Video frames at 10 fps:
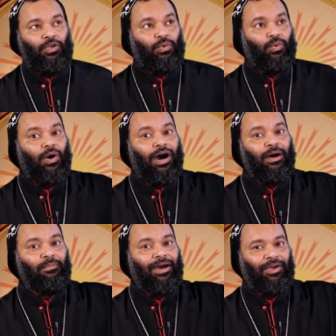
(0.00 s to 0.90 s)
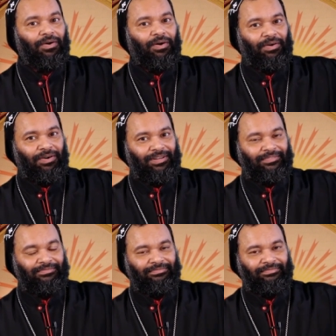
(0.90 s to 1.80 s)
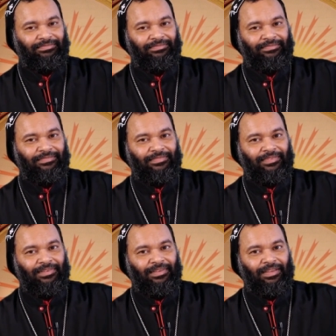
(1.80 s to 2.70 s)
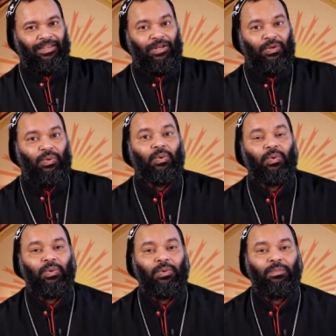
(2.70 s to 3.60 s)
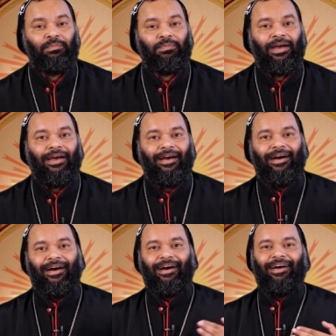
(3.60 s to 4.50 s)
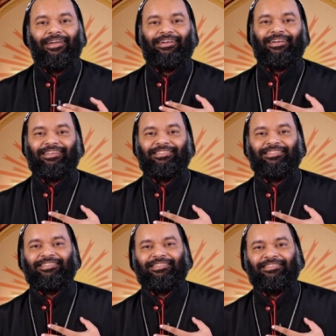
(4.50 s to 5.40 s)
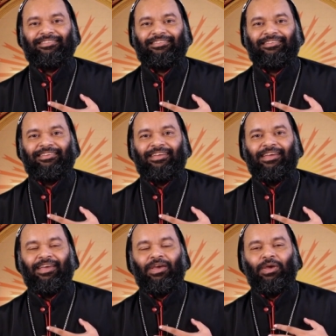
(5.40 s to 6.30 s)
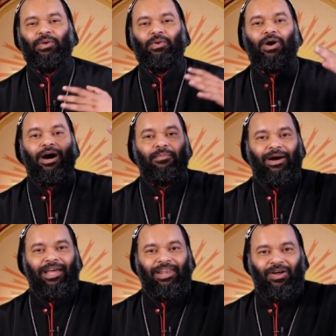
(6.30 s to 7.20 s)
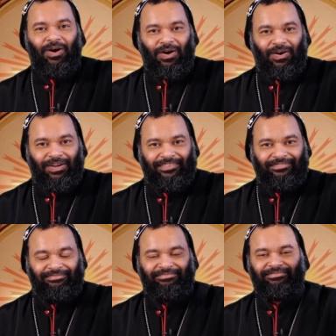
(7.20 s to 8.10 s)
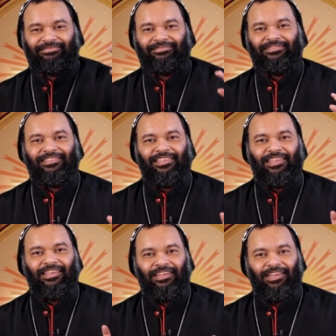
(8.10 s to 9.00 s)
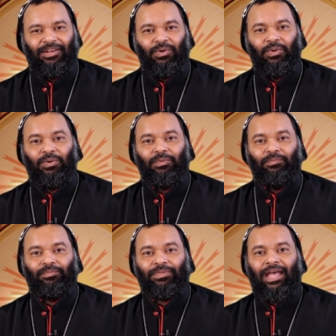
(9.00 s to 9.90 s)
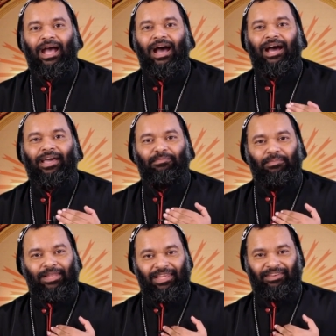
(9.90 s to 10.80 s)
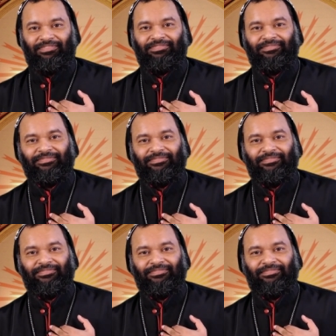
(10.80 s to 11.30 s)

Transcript: you are my God in whom I trust. You are my Lord, in whom I believe.